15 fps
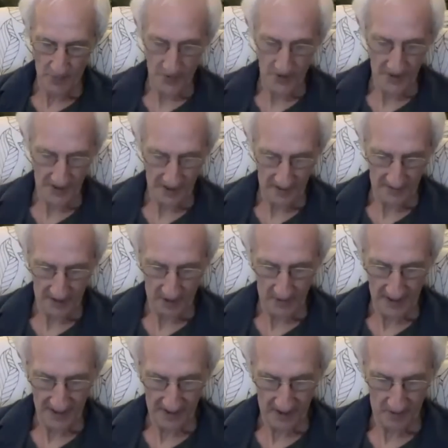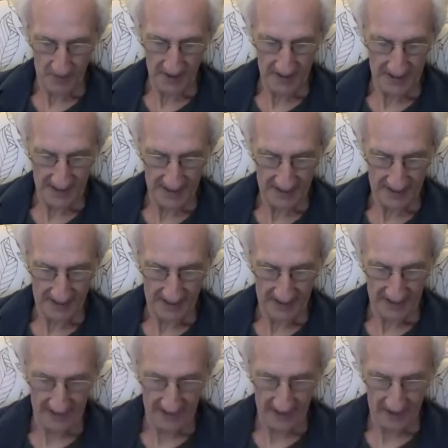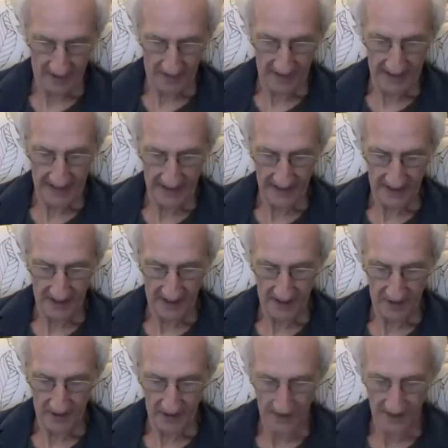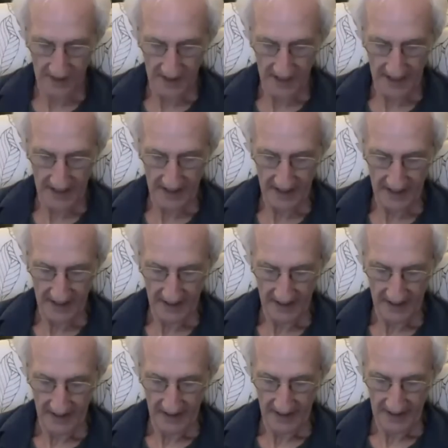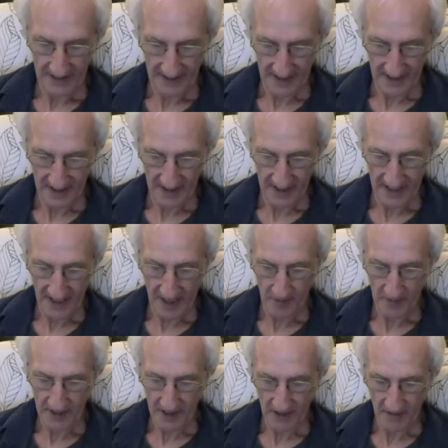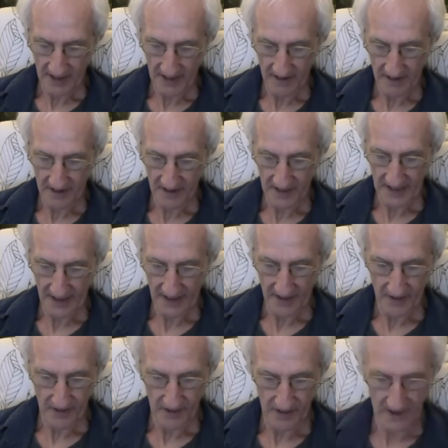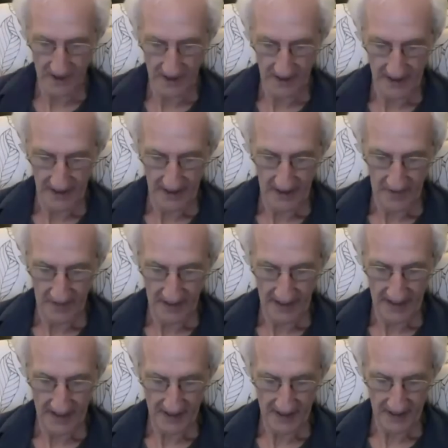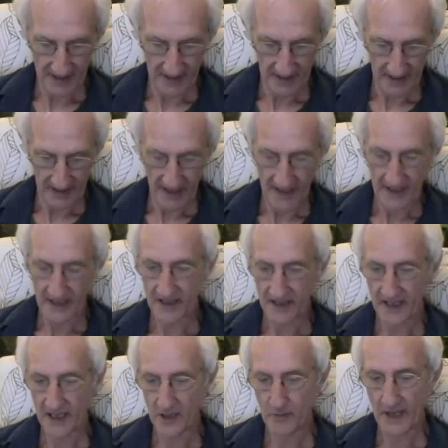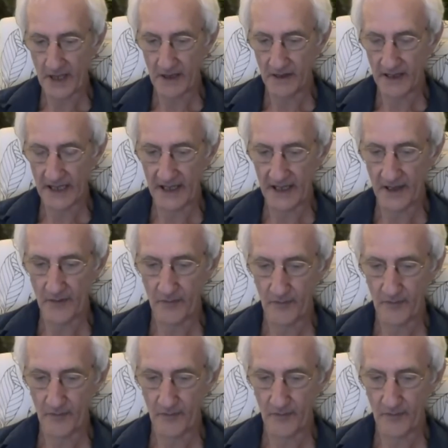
portion of the question which says, that creates a thoughtless state. Is this the same as holding onto the I thought? If yes, then is this Manalaya?